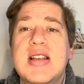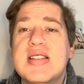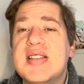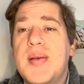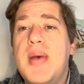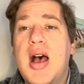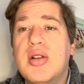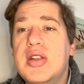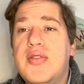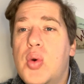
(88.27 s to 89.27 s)
somehow
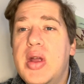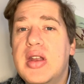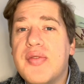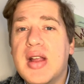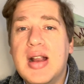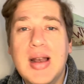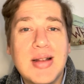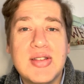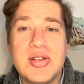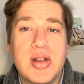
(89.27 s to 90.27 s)
devoid of the
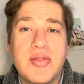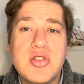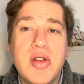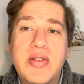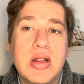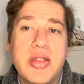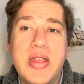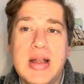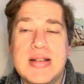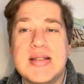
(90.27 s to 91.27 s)
clutter of trivial
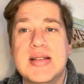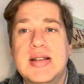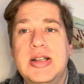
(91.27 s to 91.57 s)
things.